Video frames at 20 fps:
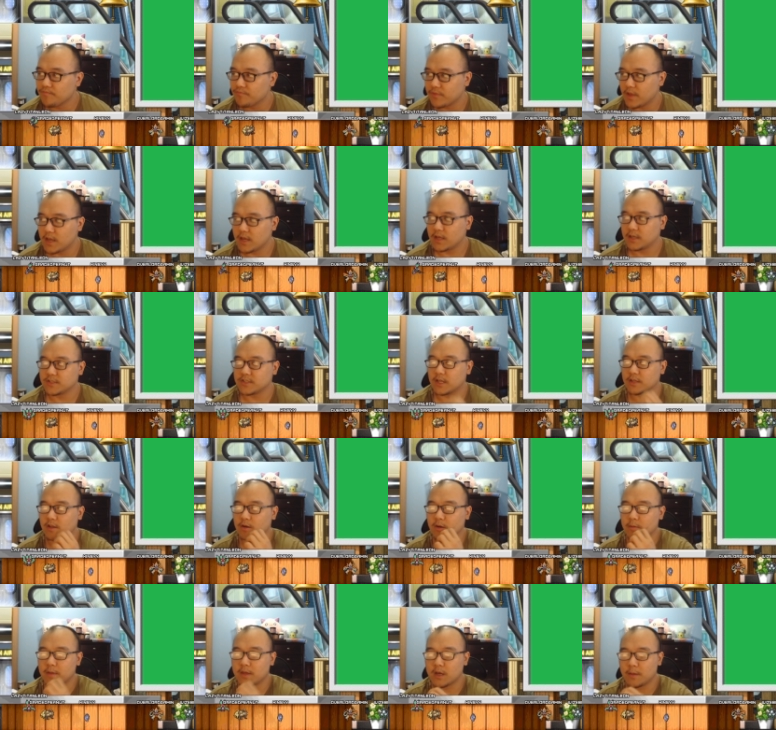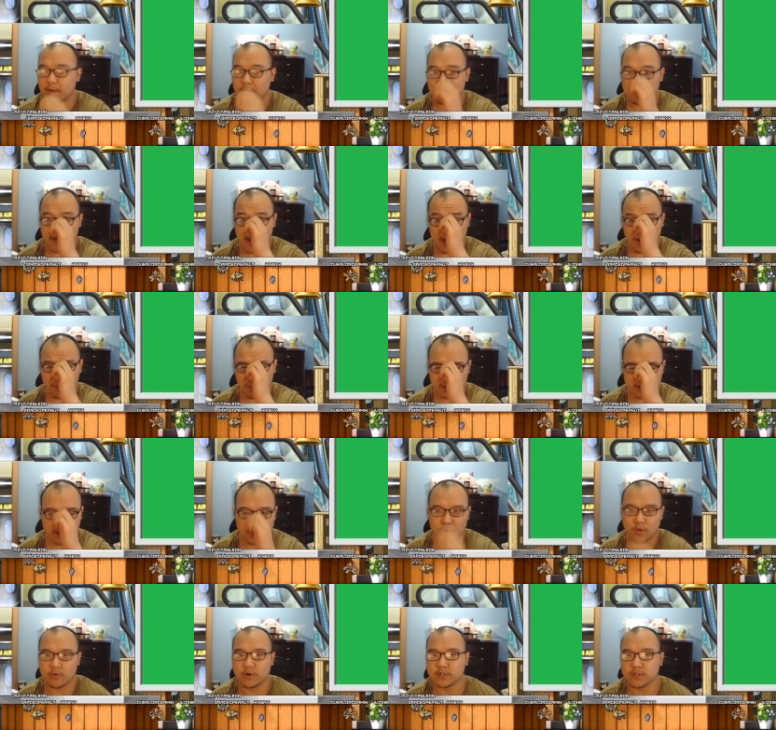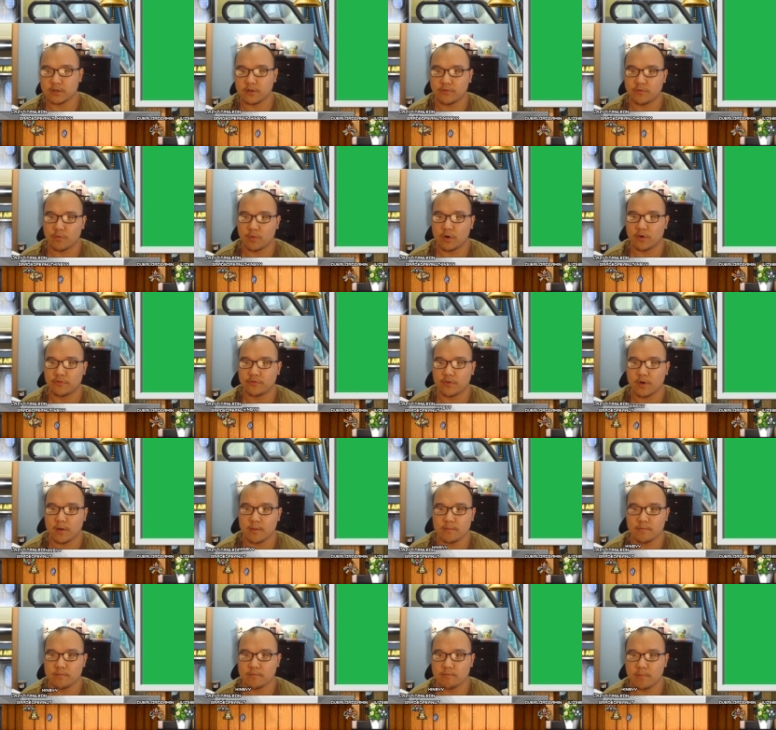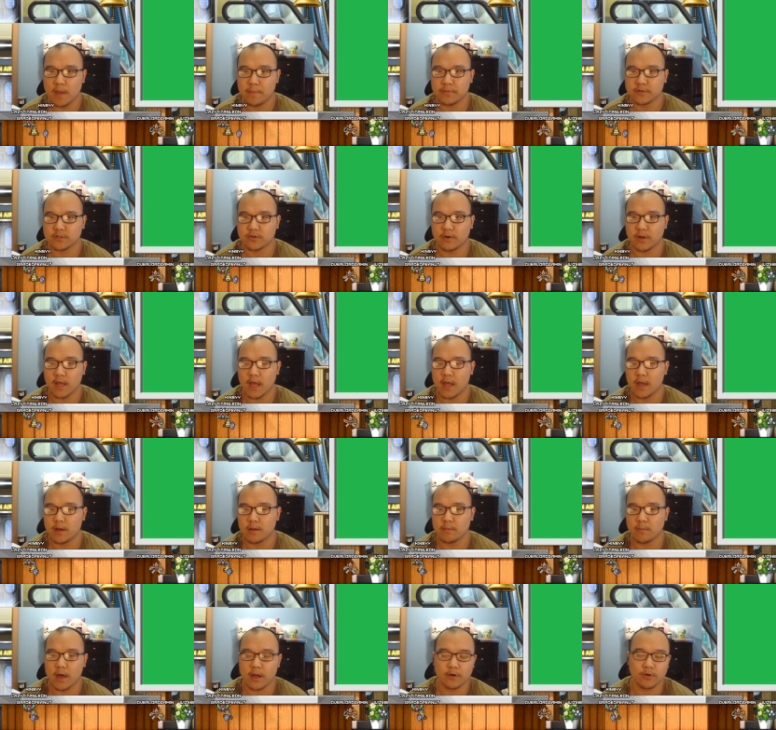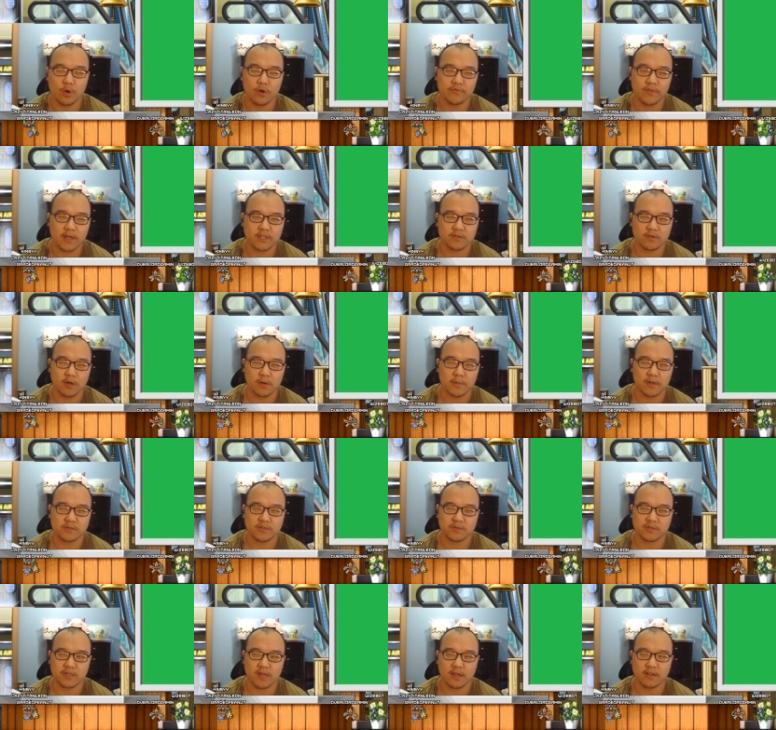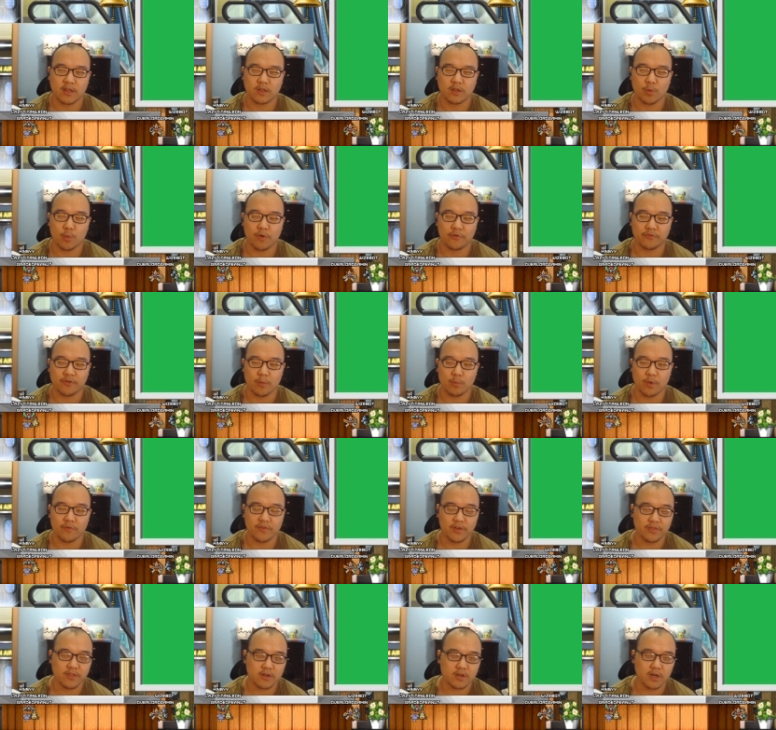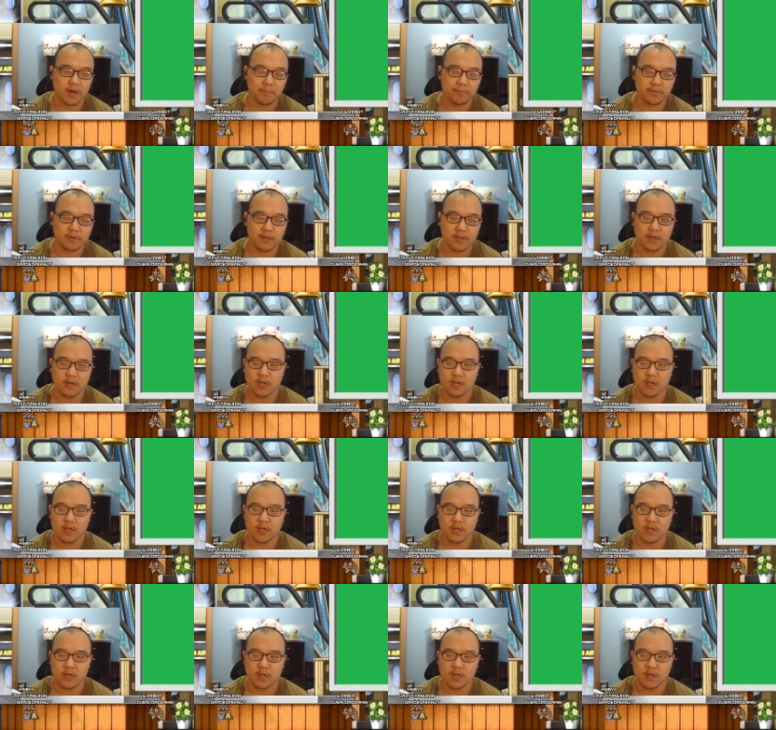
They said they're going to be coming back, which they originally were from Maplestory M. I don't know if that's going to be saying that they were from within the company,